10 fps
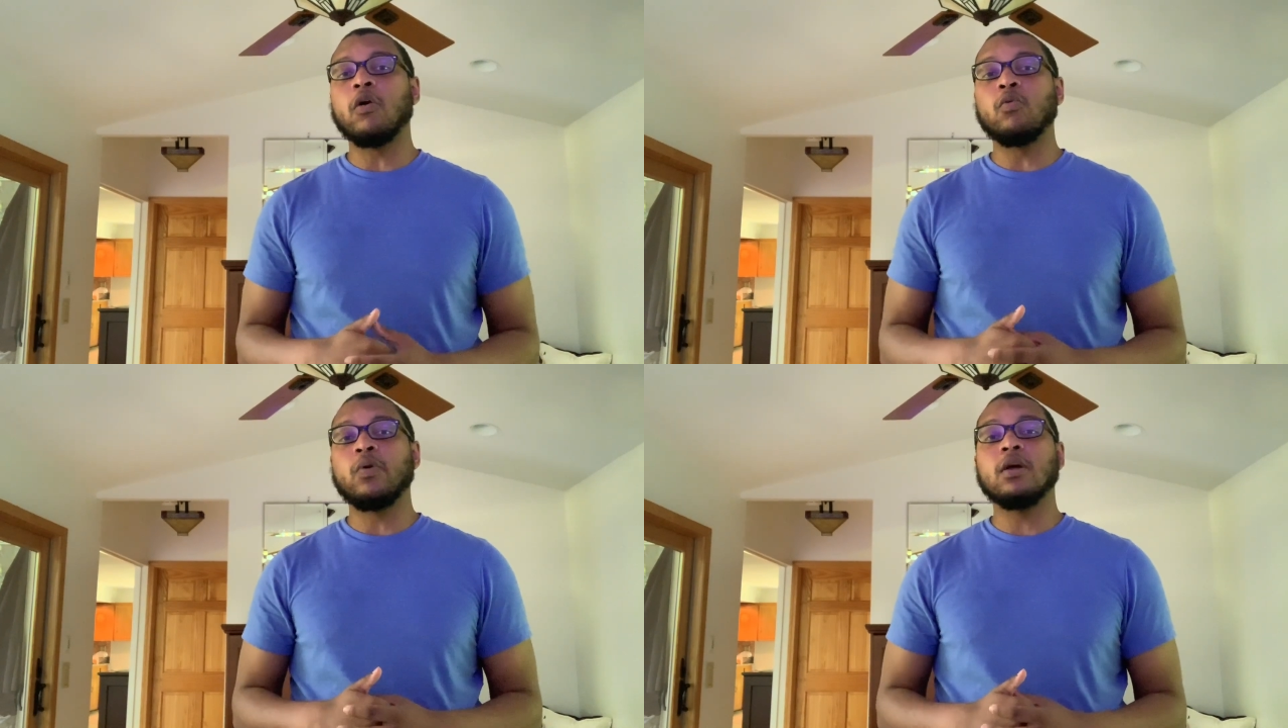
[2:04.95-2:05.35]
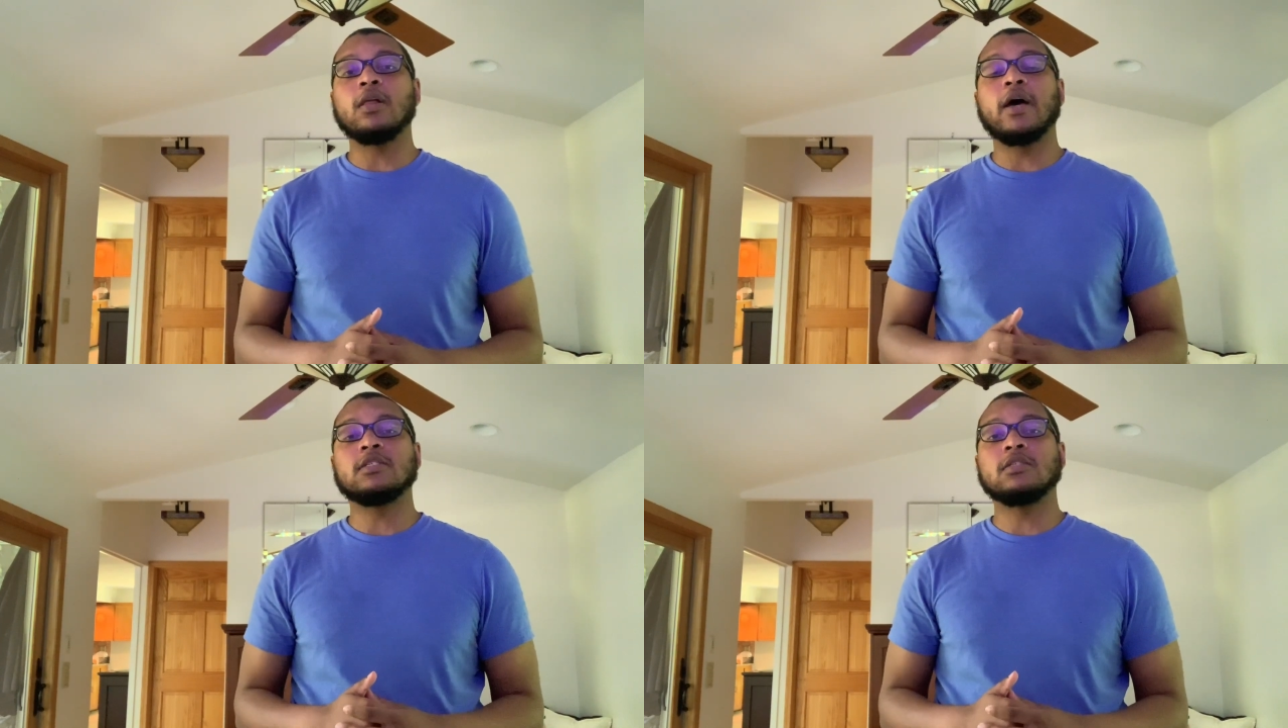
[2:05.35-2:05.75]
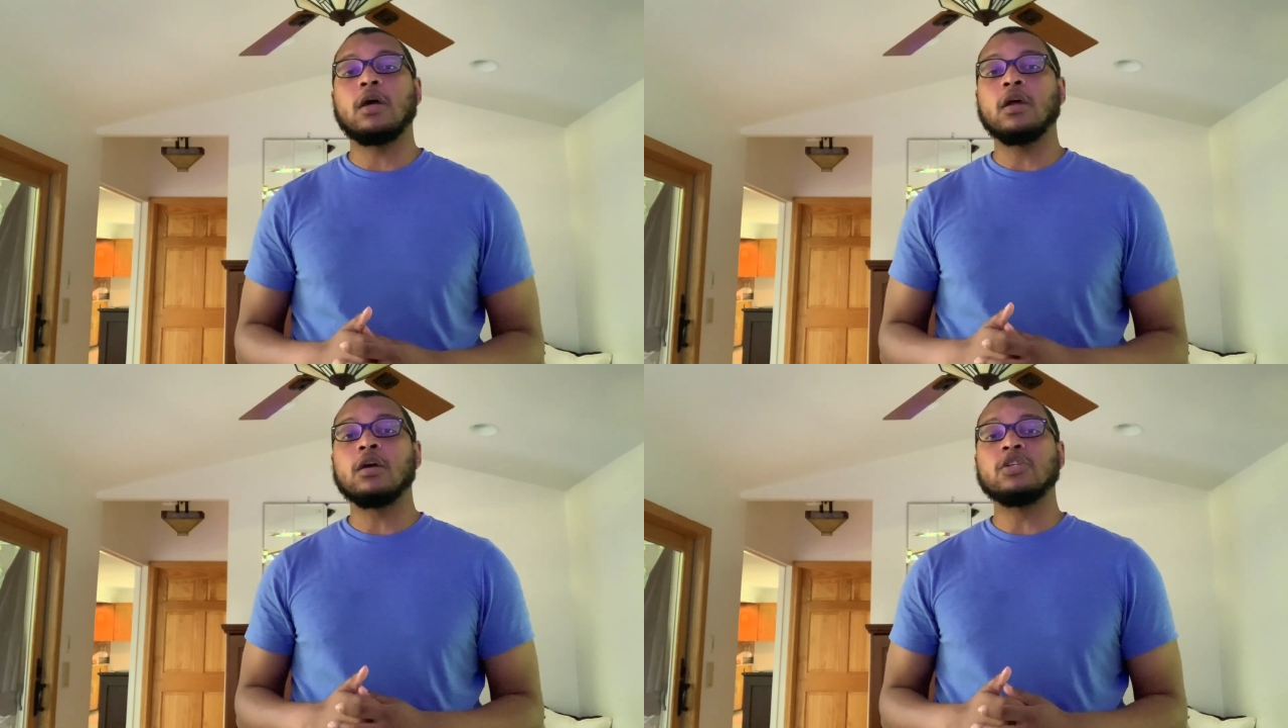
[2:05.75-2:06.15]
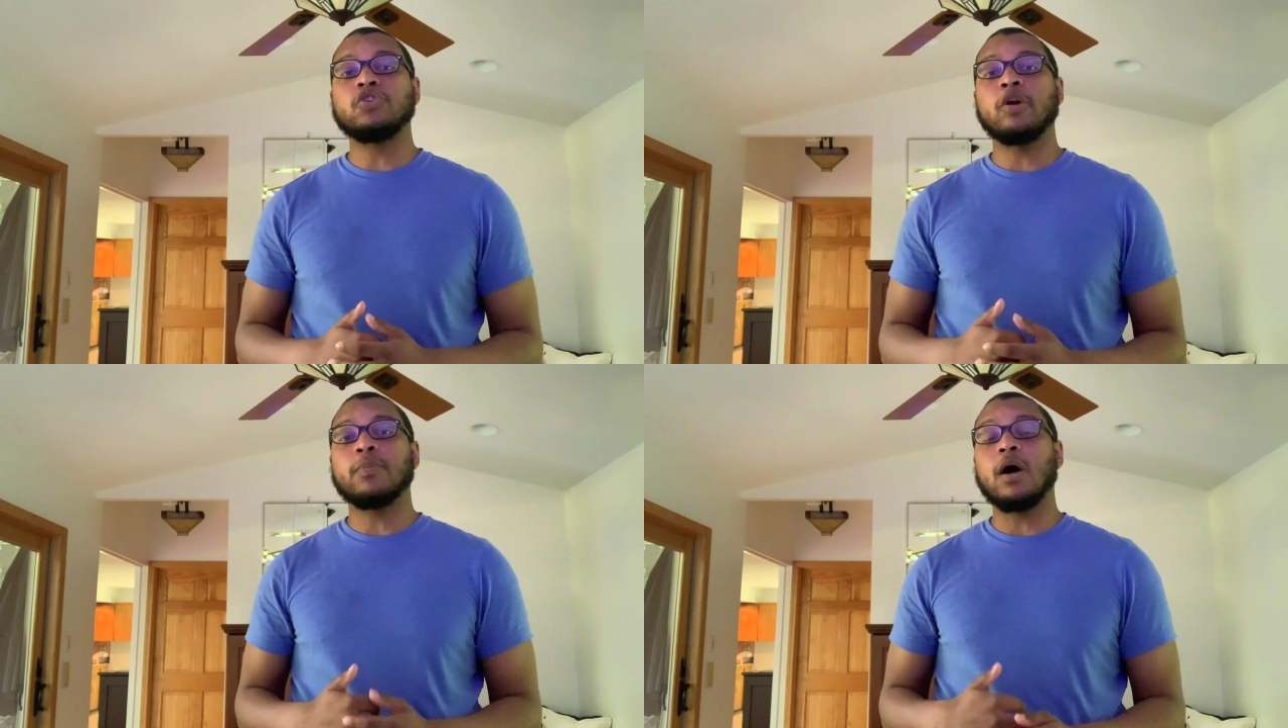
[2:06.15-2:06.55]
and realizing that a good
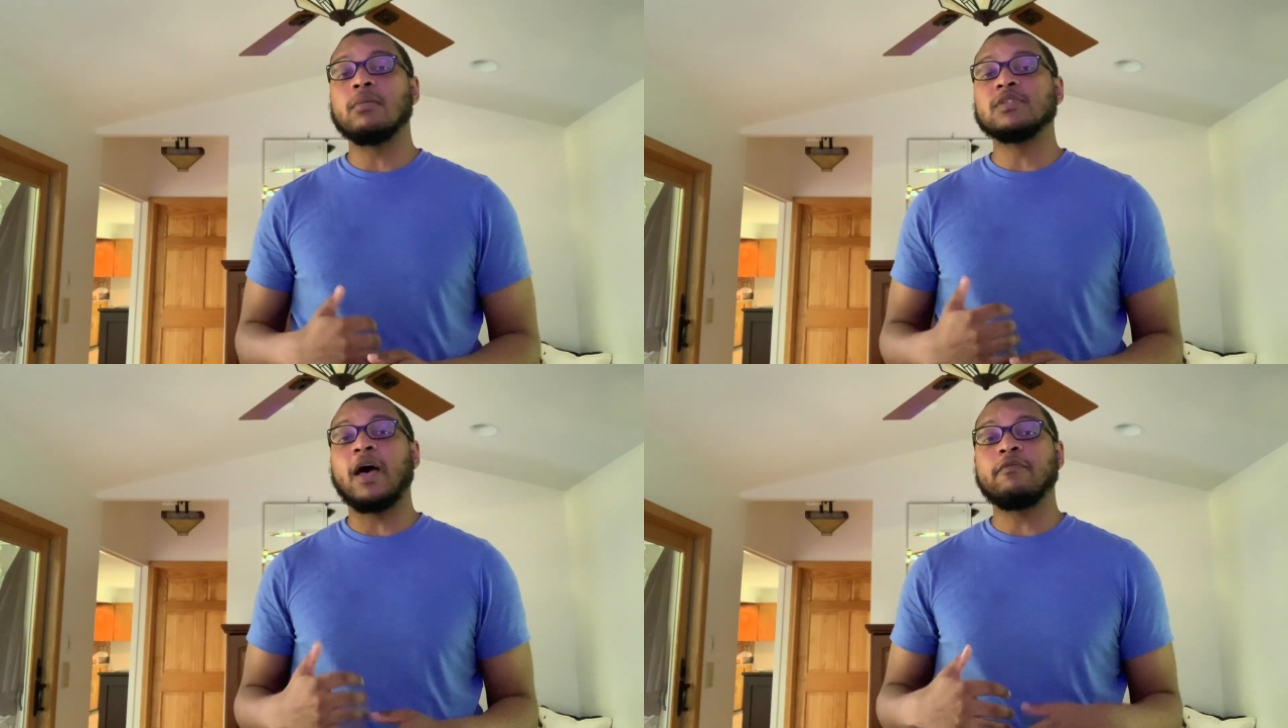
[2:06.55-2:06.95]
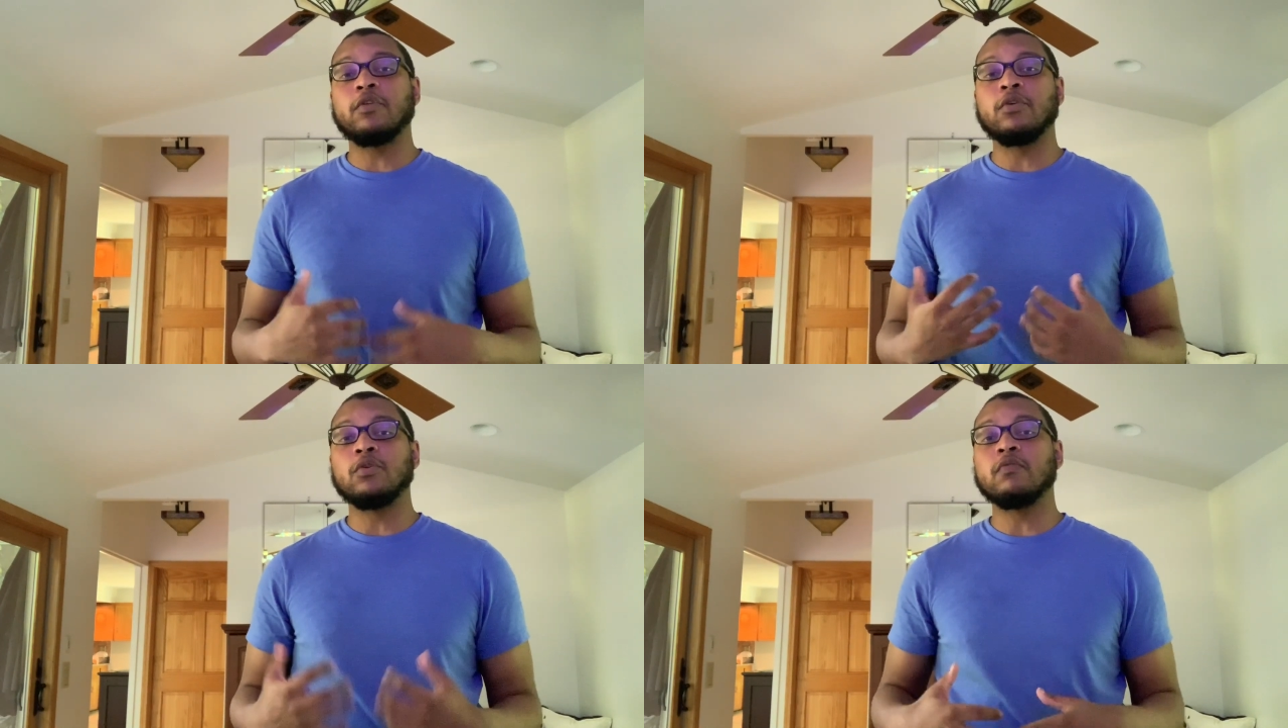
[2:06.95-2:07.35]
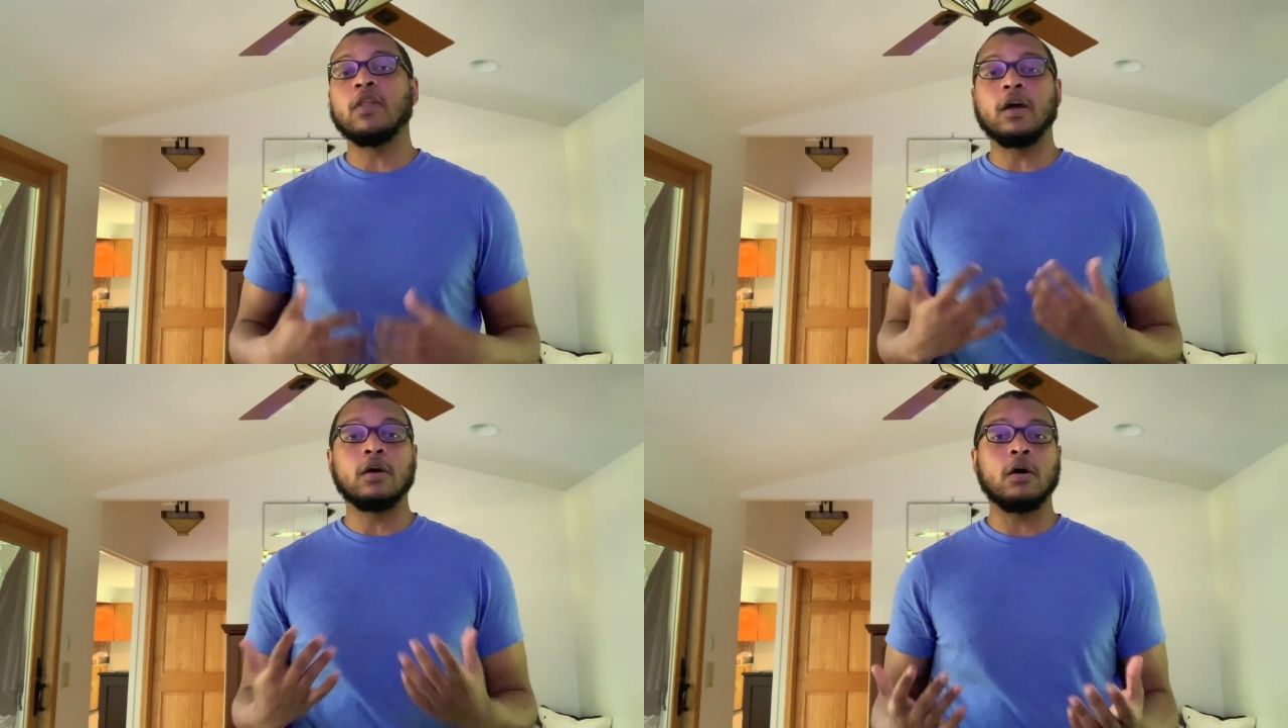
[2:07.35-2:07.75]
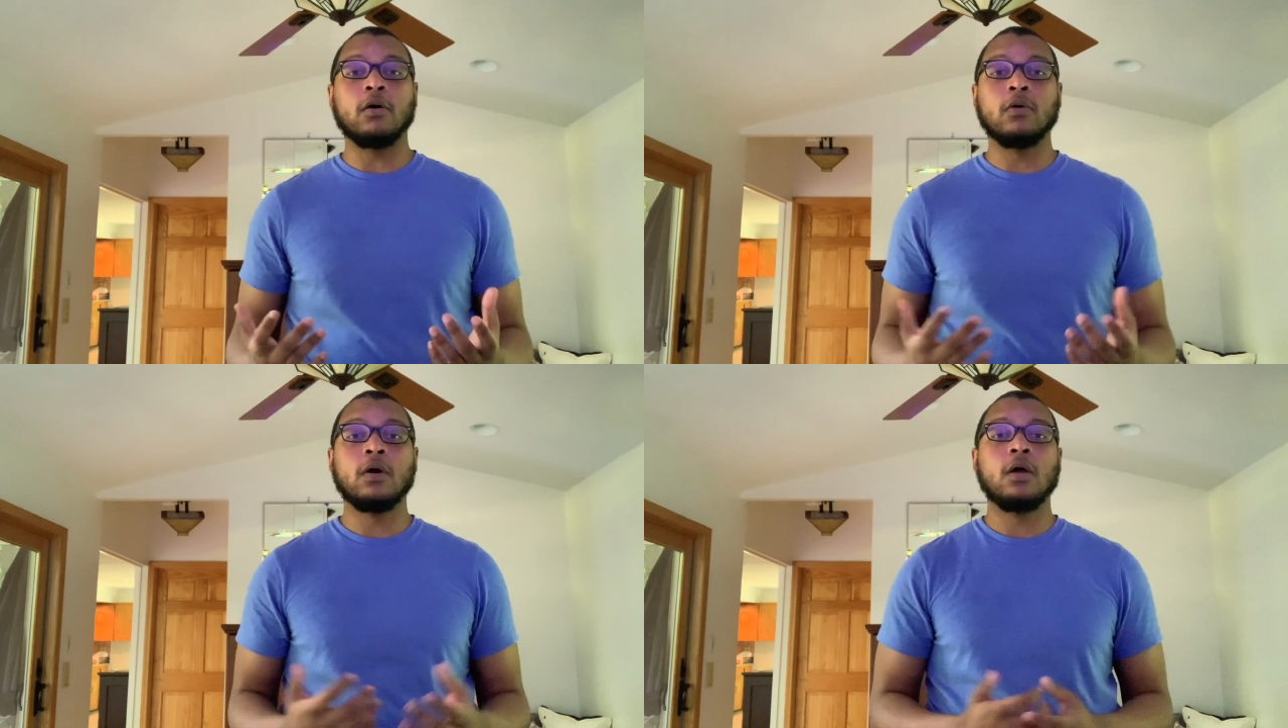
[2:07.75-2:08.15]
trip comes after you've let
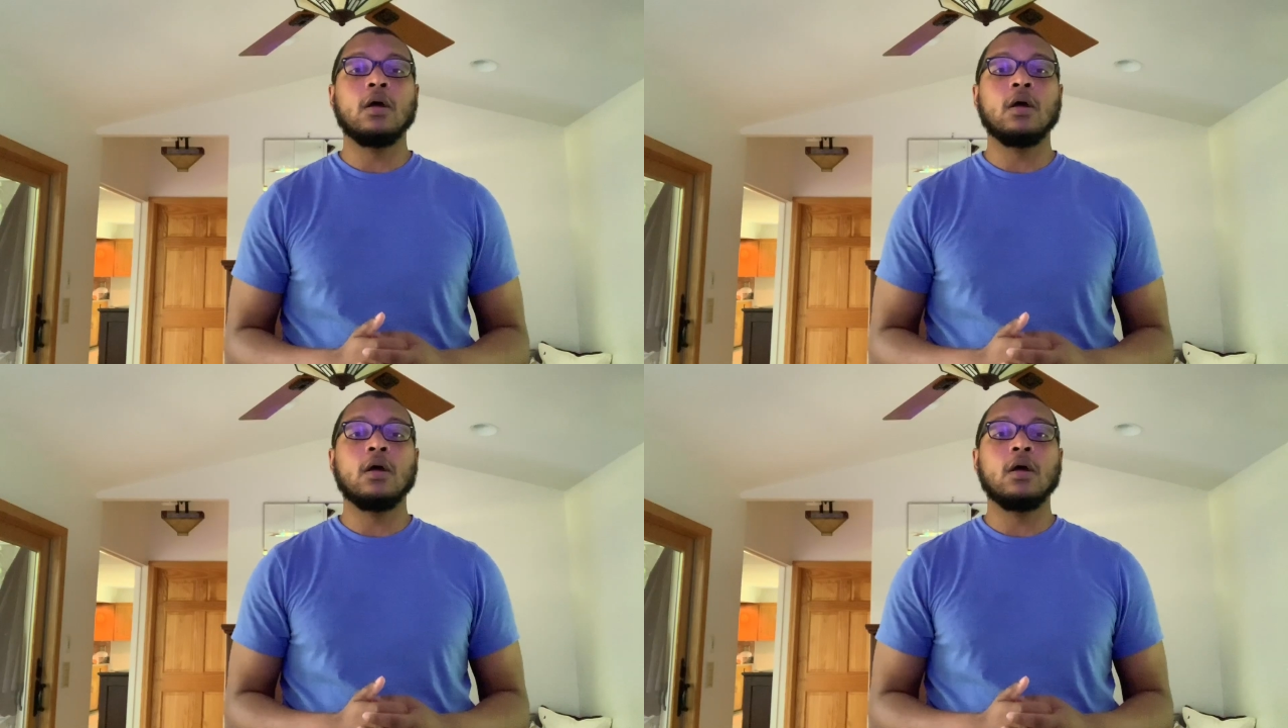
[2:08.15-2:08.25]
go.